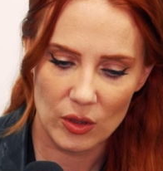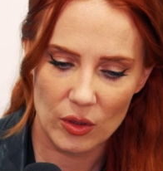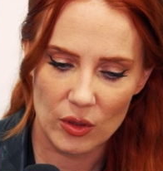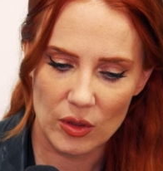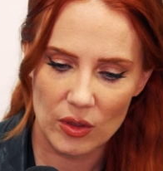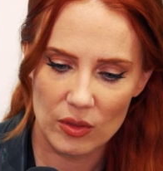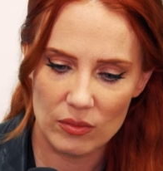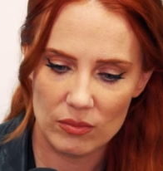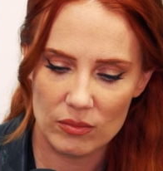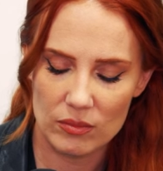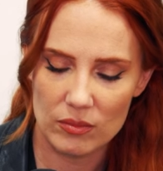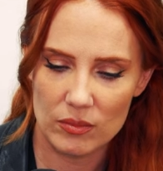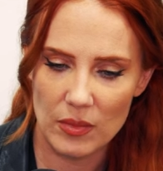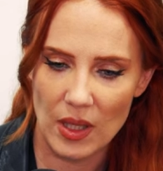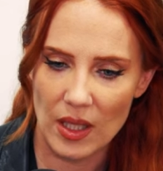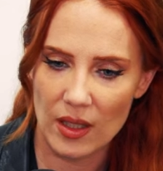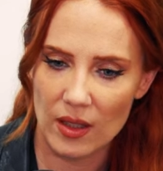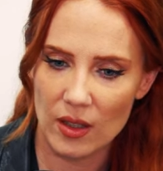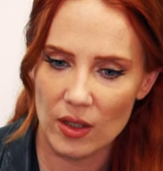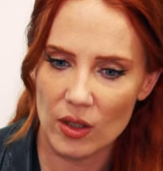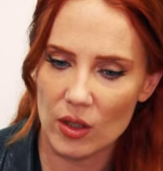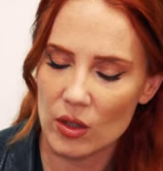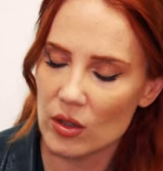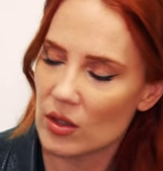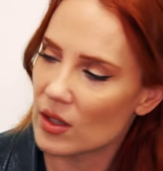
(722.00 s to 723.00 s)
know,
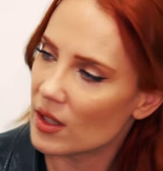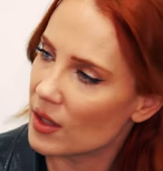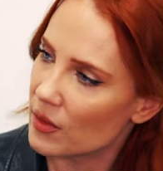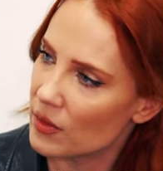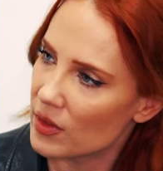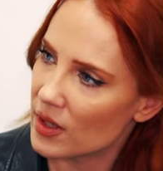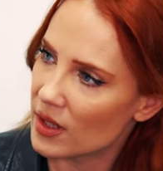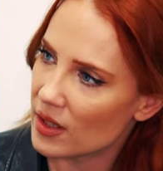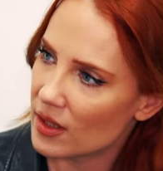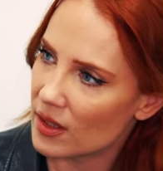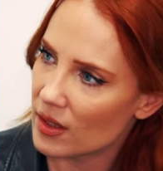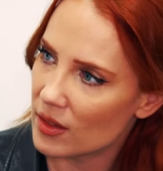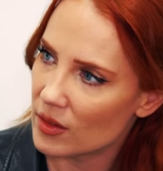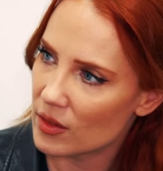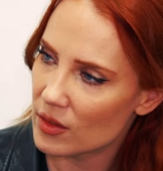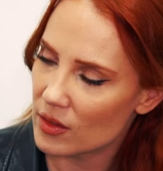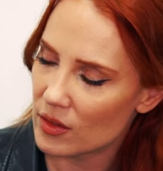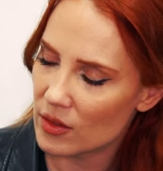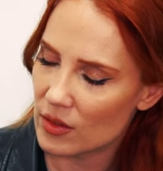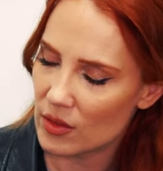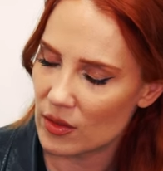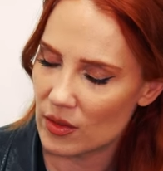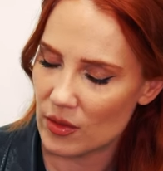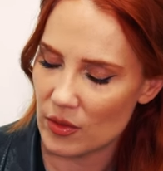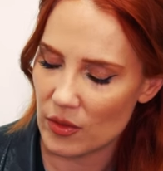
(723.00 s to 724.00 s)
make a good living
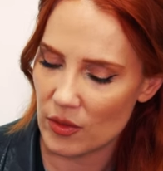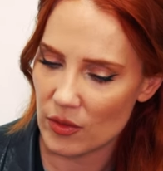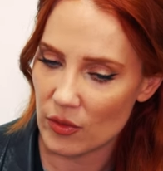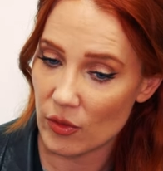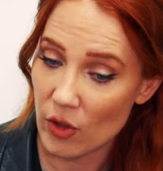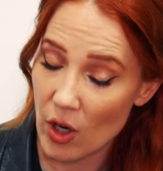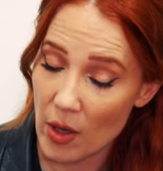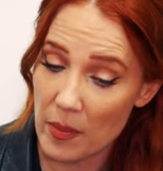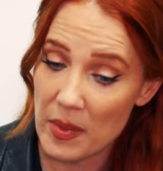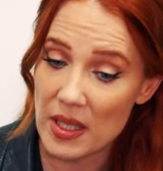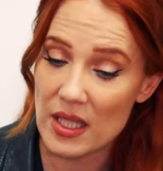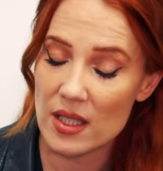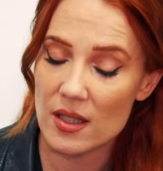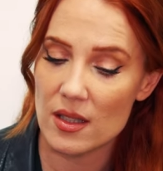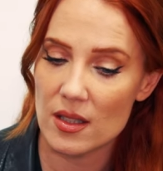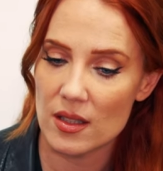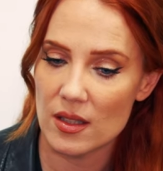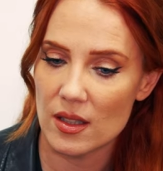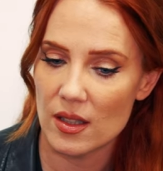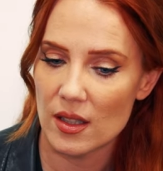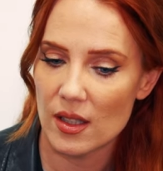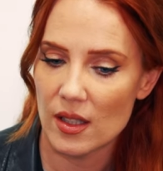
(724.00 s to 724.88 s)
from it.